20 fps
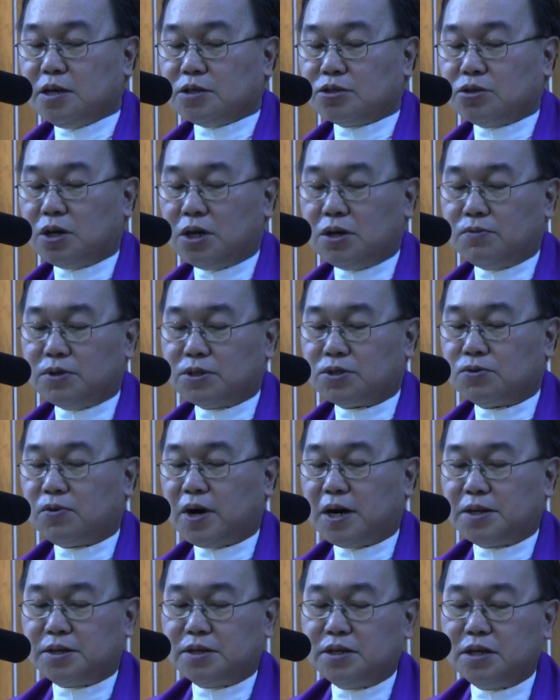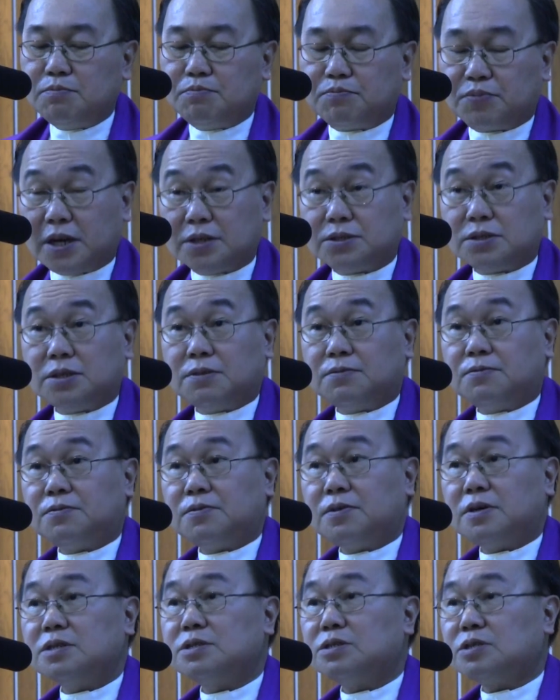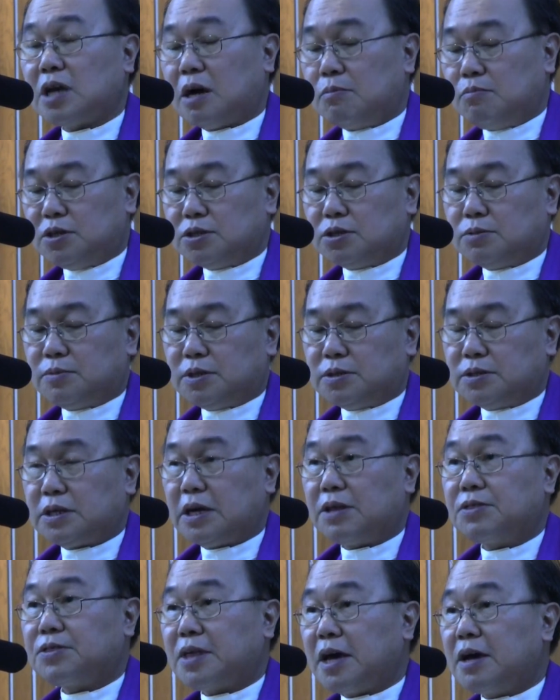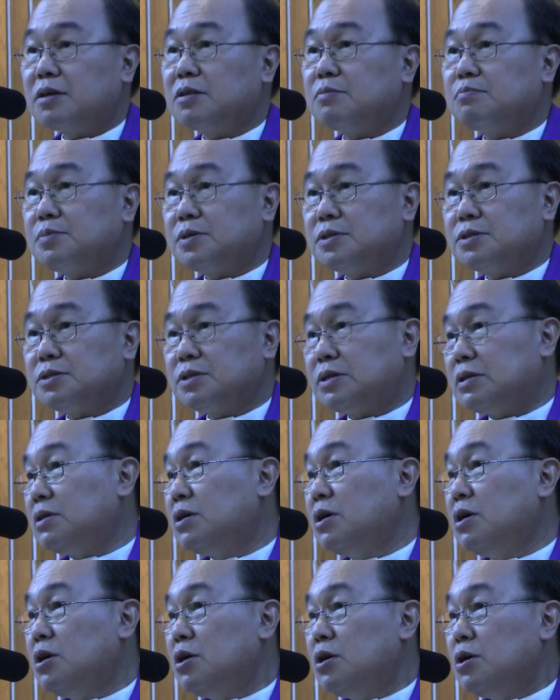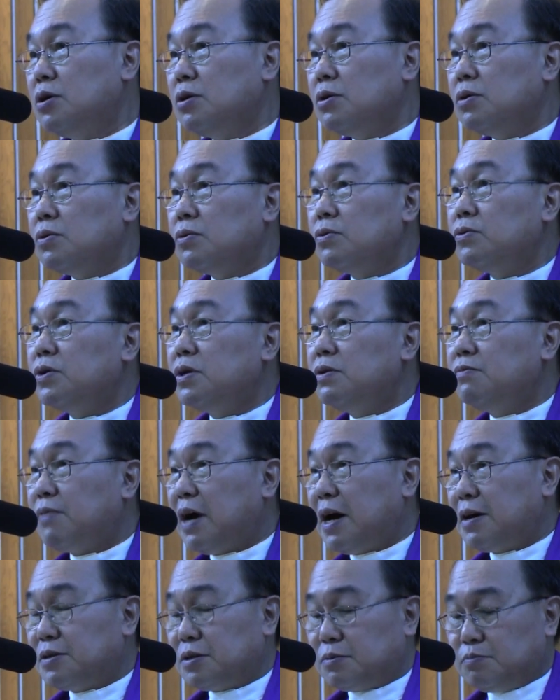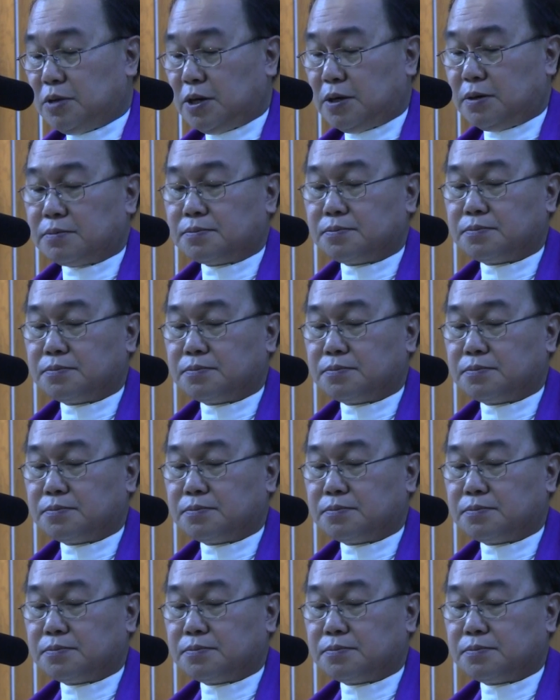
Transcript: So it was quite an impressive establishment. I thank the person who invited me.